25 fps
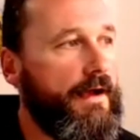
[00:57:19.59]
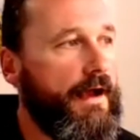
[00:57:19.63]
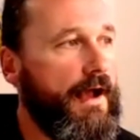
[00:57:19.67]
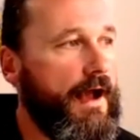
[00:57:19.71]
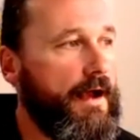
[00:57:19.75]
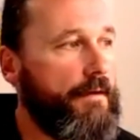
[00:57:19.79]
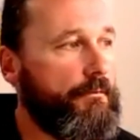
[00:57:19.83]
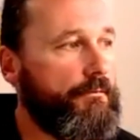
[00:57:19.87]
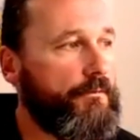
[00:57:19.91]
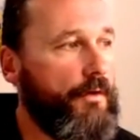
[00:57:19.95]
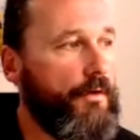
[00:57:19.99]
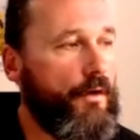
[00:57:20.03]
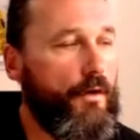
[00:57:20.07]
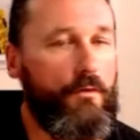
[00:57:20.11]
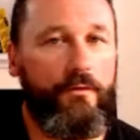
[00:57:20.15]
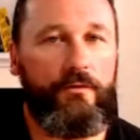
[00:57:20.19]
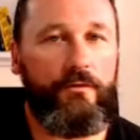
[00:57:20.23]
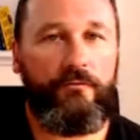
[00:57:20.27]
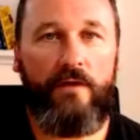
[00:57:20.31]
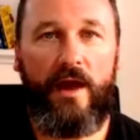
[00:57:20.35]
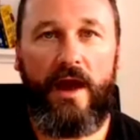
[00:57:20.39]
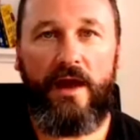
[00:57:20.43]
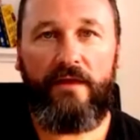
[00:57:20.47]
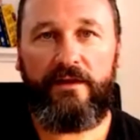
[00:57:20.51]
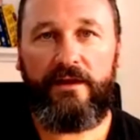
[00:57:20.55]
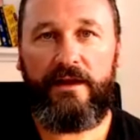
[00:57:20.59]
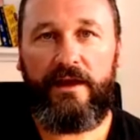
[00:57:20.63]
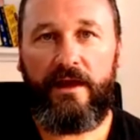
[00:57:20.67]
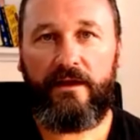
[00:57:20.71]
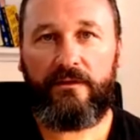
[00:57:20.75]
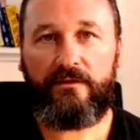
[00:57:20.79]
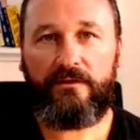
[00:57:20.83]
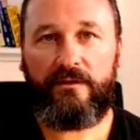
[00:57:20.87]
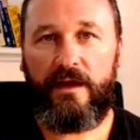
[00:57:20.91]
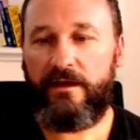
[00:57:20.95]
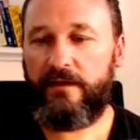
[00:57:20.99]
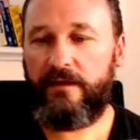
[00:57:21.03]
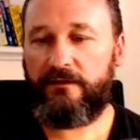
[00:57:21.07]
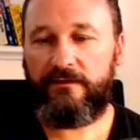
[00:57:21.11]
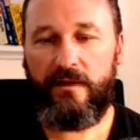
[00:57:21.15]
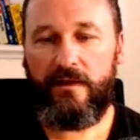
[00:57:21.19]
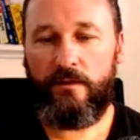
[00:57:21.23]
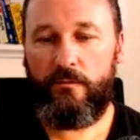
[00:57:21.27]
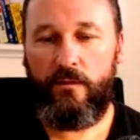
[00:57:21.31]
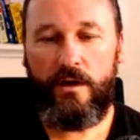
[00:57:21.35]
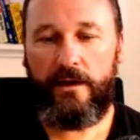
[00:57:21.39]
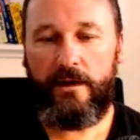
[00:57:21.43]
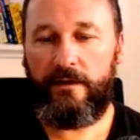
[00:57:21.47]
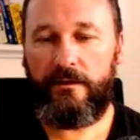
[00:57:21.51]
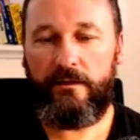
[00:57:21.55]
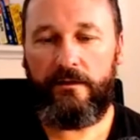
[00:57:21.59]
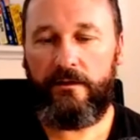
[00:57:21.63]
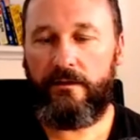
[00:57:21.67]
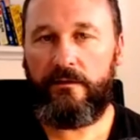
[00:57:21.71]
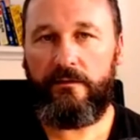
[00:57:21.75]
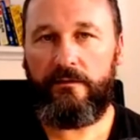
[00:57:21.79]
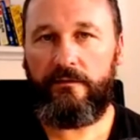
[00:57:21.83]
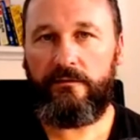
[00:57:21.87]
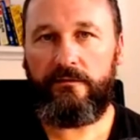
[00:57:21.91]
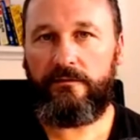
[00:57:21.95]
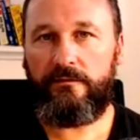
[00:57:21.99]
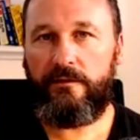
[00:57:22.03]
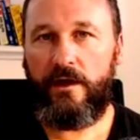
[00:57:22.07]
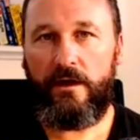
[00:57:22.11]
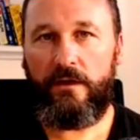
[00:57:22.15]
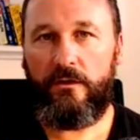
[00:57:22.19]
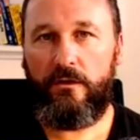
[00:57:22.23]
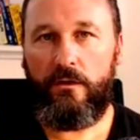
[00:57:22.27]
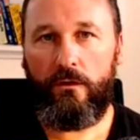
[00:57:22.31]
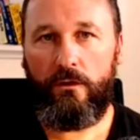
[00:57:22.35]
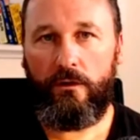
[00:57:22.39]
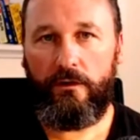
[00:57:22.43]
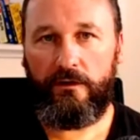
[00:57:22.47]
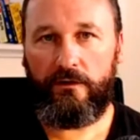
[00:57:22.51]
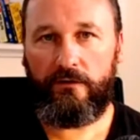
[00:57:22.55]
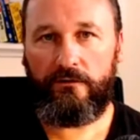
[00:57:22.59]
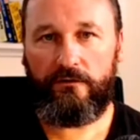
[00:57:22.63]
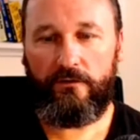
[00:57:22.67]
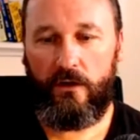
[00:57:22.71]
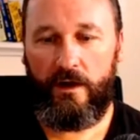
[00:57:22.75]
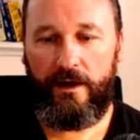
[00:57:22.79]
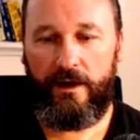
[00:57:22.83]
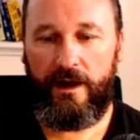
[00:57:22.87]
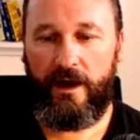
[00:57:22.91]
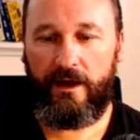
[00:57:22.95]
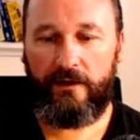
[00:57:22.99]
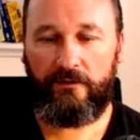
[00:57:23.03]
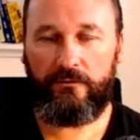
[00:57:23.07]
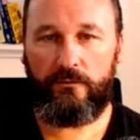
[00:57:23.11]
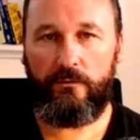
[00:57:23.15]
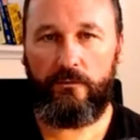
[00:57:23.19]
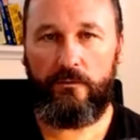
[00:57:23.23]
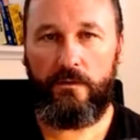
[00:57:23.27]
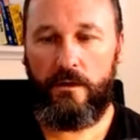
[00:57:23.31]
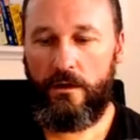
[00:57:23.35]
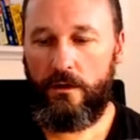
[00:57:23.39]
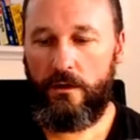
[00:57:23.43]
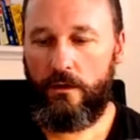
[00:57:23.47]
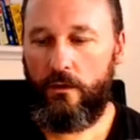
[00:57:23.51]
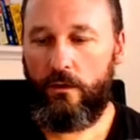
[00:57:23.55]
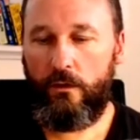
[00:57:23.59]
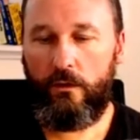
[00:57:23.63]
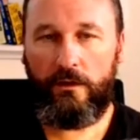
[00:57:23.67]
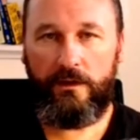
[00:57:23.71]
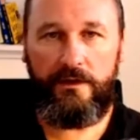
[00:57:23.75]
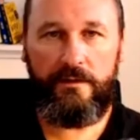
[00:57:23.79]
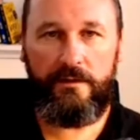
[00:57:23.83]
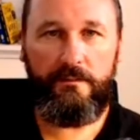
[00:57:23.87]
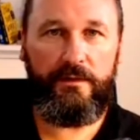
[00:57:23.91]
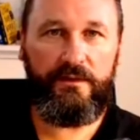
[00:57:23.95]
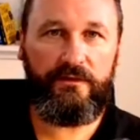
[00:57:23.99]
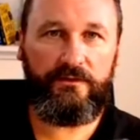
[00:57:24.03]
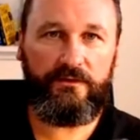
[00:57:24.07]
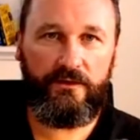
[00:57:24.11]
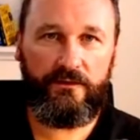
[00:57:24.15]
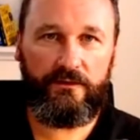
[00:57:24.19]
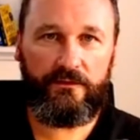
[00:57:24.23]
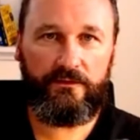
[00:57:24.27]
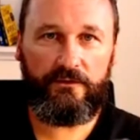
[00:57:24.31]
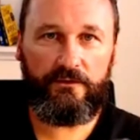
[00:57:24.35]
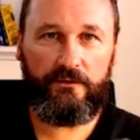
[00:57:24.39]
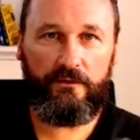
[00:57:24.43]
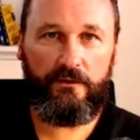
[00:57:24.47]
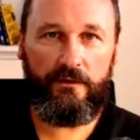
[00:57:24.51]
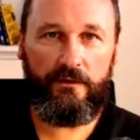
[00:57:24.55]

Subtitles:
I would rather now say to someone, don't call it a side hustle, call it your business.